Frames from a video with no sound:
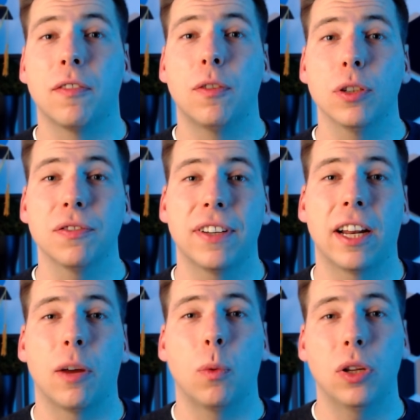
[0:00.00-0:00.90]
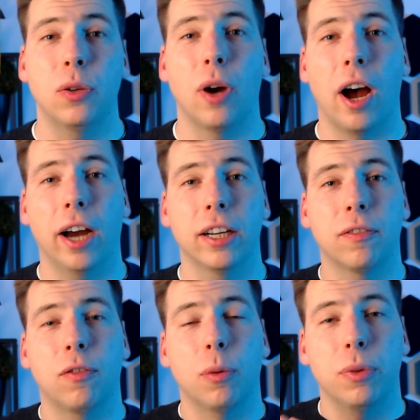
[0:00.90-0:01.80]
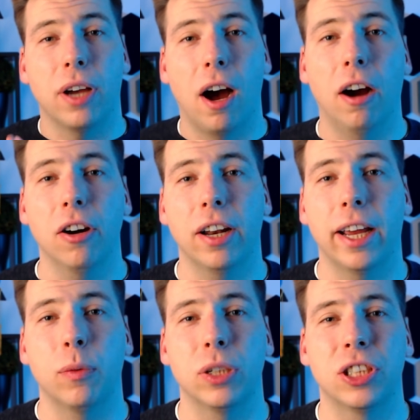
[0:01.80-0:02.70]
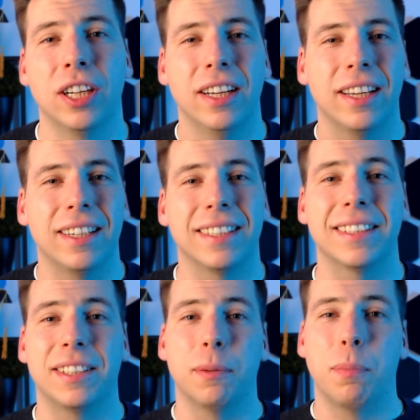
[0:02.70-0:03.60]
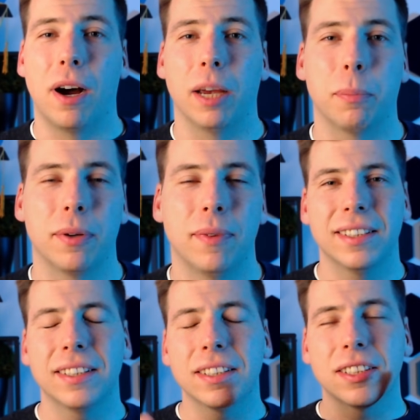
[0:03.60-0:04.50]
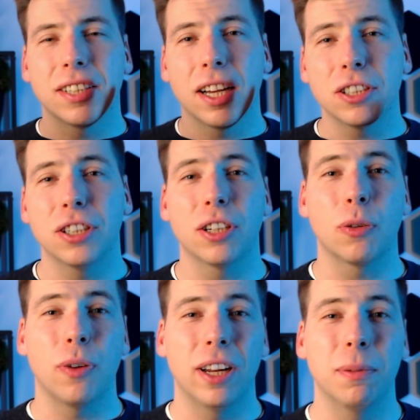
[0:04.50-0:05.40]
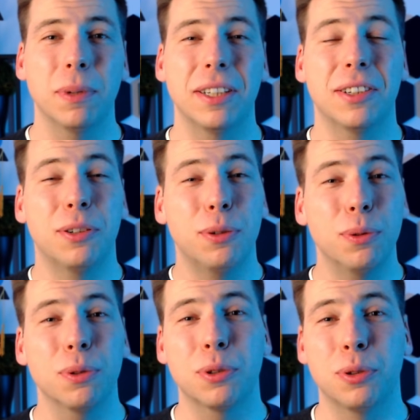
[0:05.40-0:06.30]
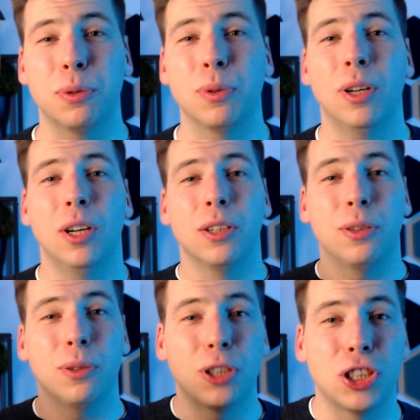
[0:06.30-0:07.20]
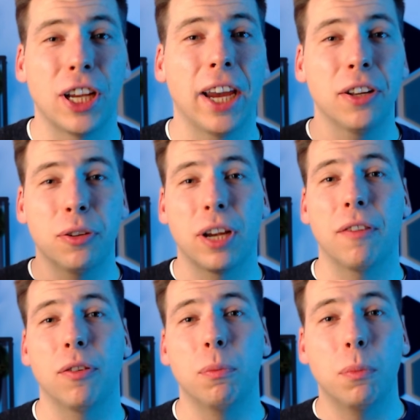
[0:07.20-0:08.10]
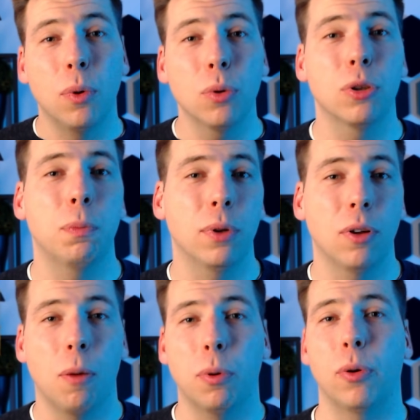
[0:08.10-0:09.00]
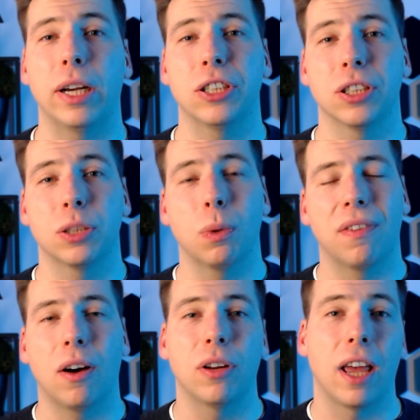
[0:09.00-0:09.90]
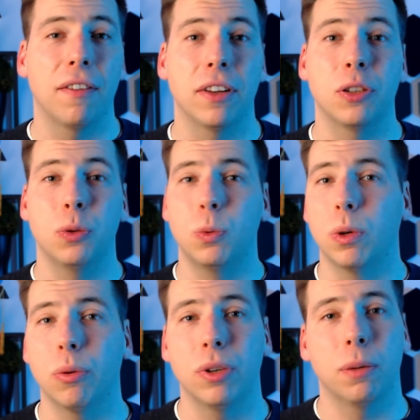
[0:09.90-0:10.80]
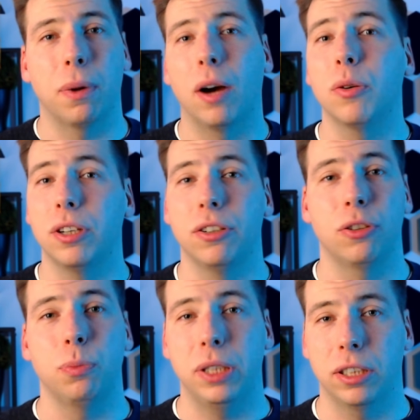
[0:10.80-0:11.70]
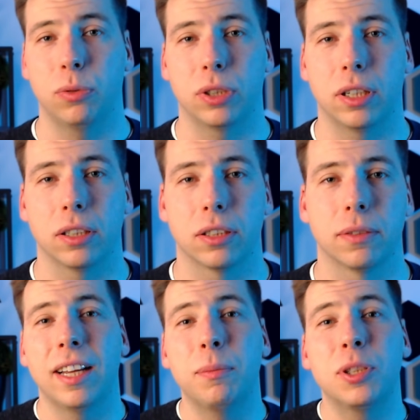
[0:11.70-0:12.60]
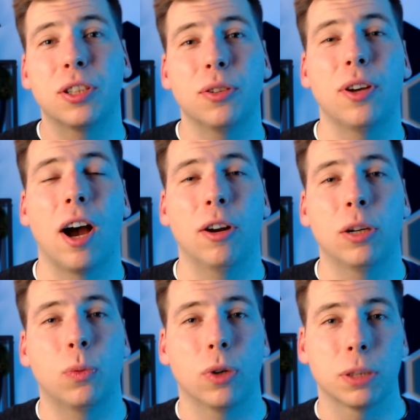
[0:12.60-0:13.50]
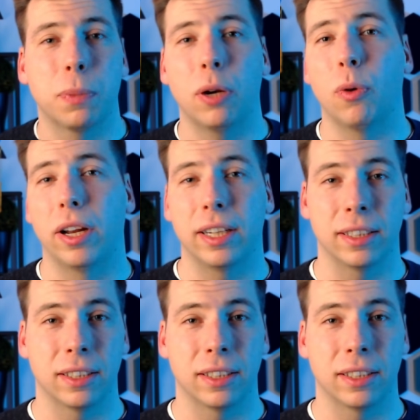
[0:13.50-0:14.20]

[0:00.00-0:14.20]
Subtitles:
first thing that I want to highlight from the R language is the pipe. This is such an incredibly cool tool to chain together multiple operations without having to worry about intermediate results. Let me show you how that works by running a